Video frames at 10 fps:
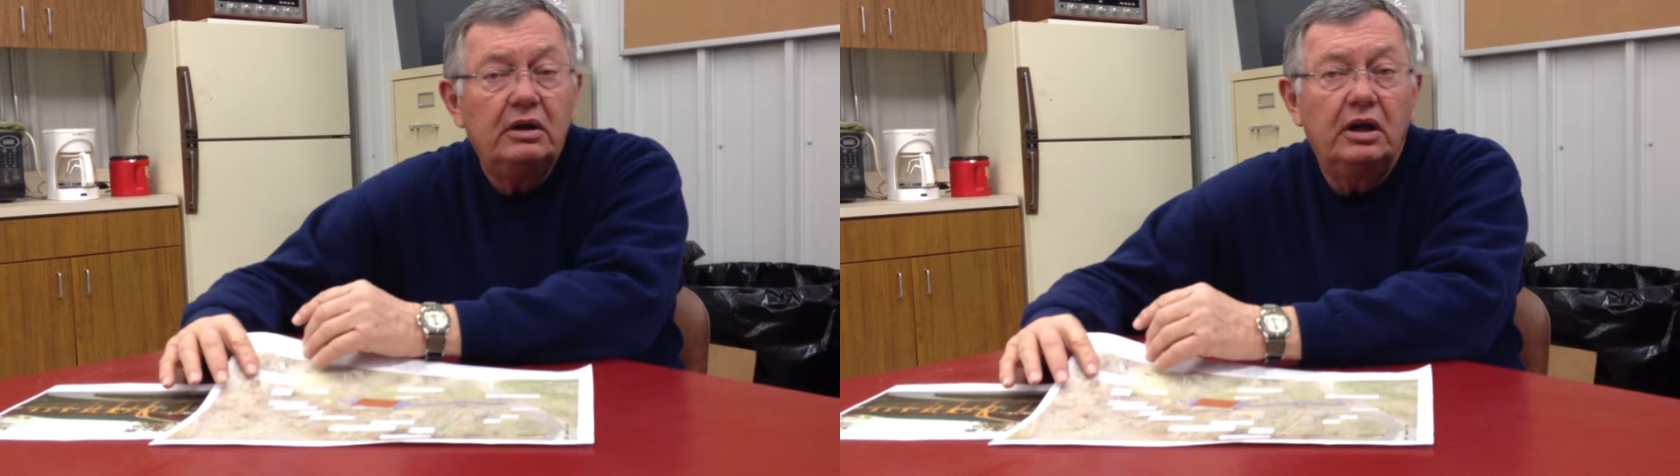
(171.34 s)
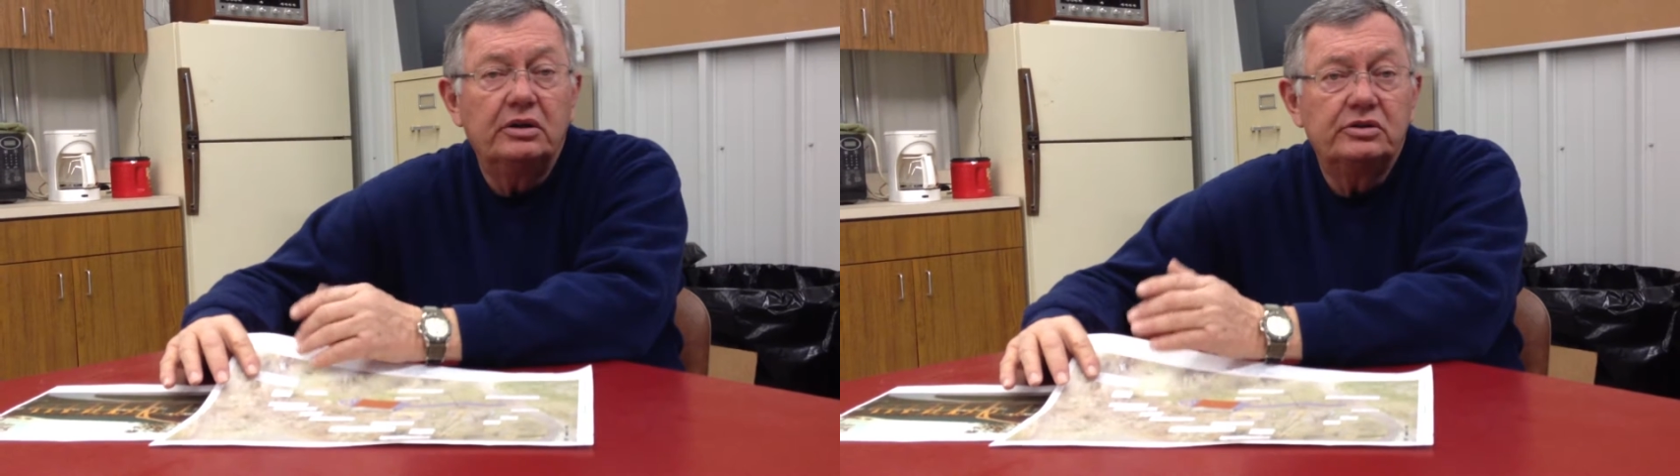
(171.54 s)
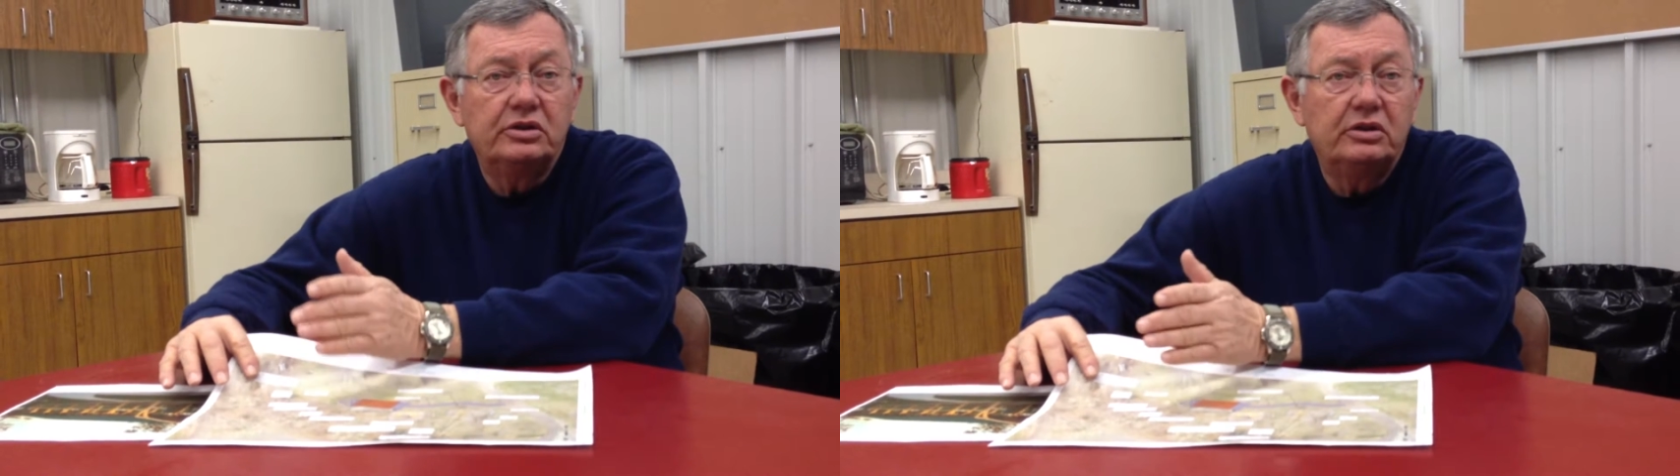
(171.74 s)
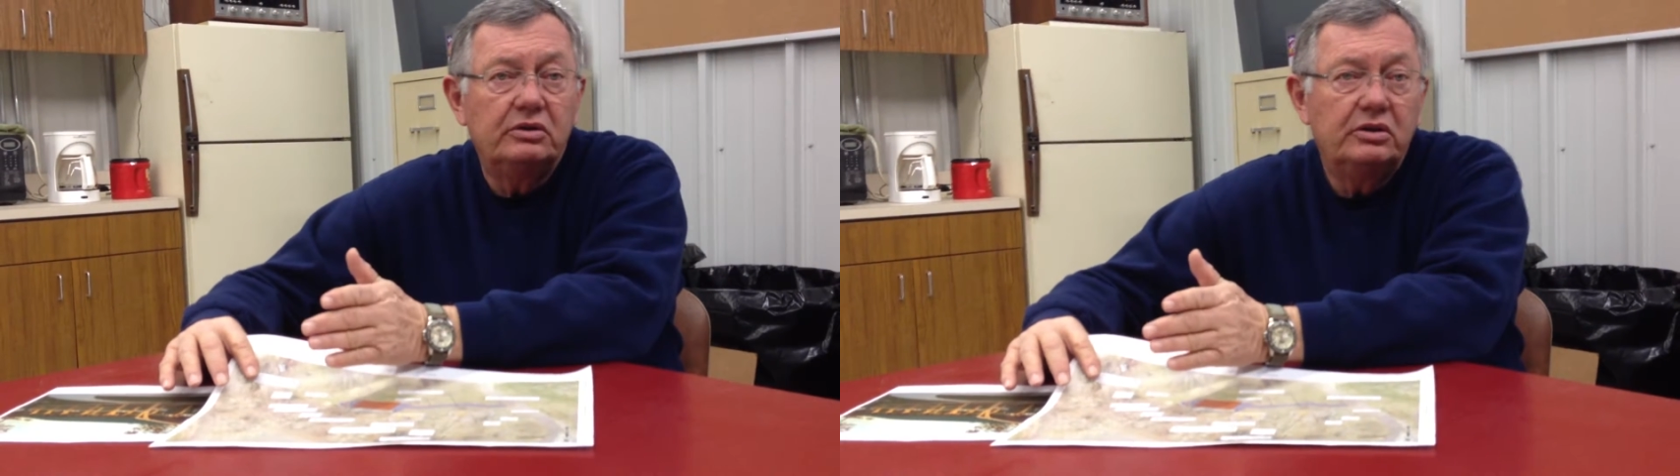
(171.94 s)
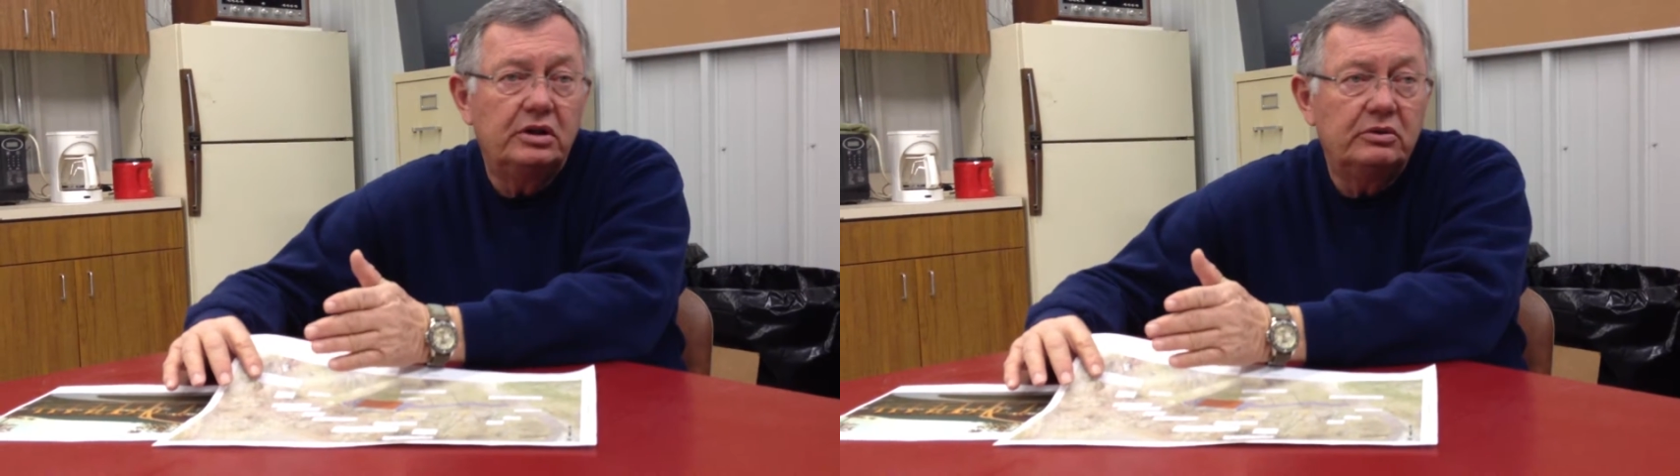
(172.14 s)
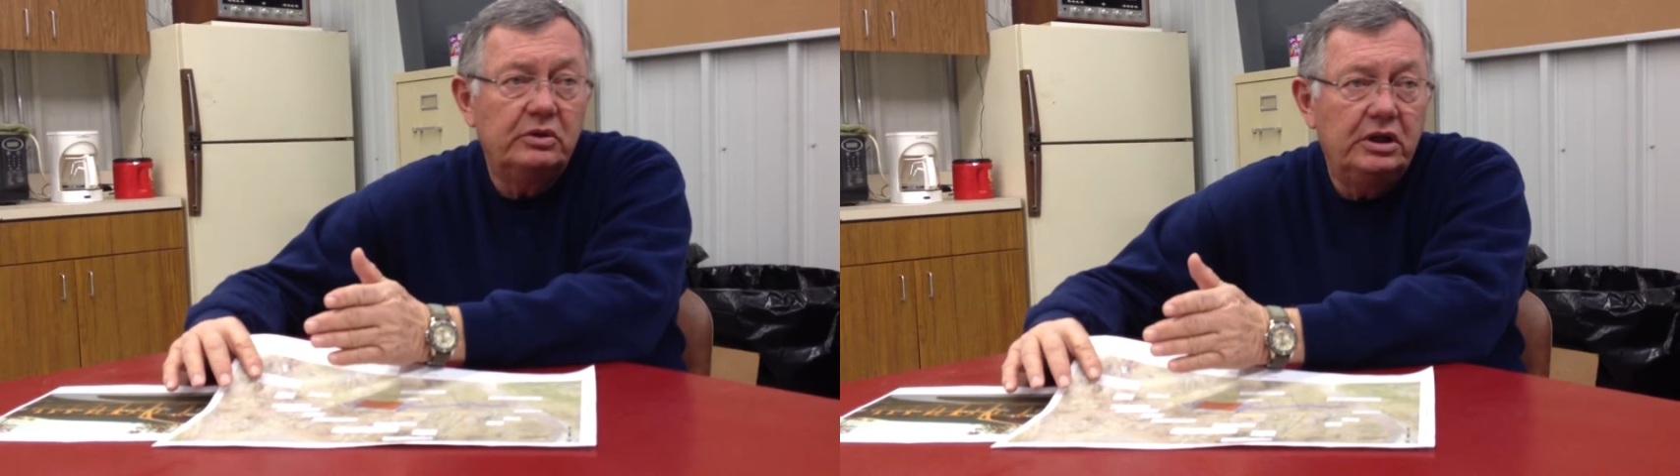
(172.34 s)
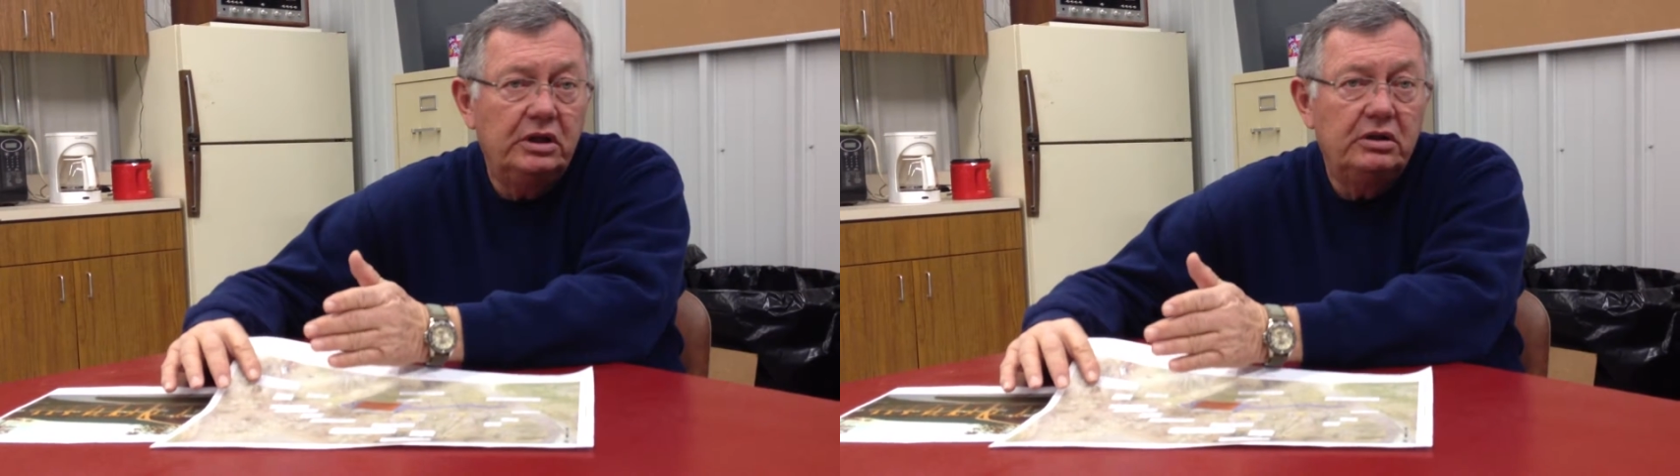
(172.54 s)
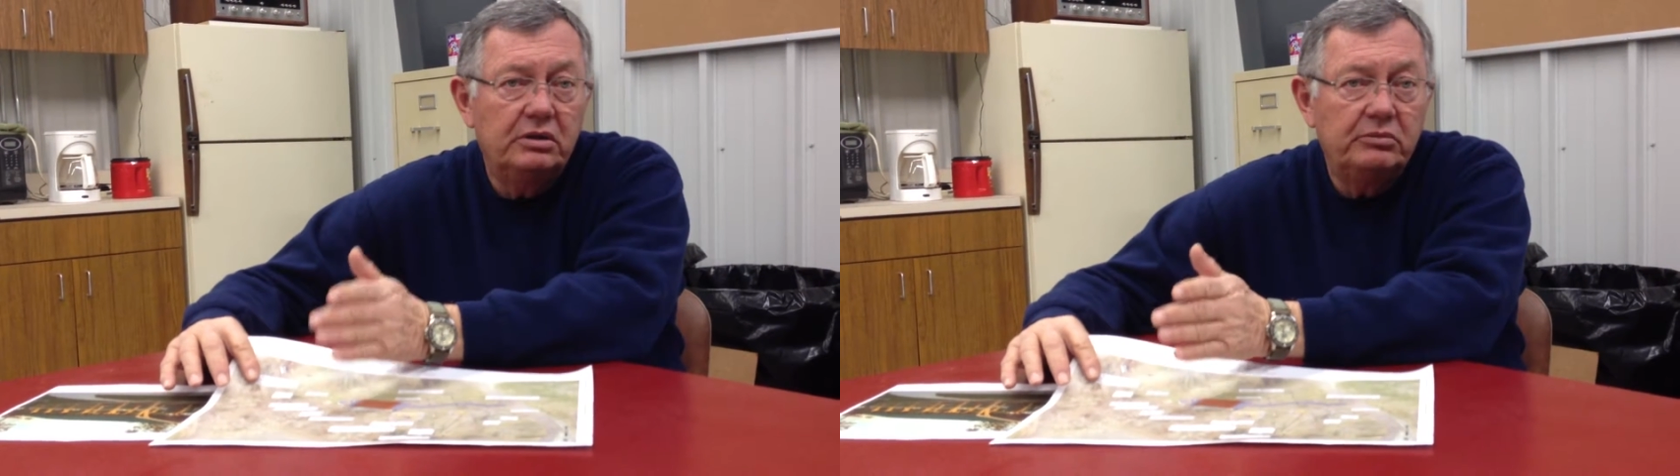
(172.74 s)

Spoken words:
And so we need to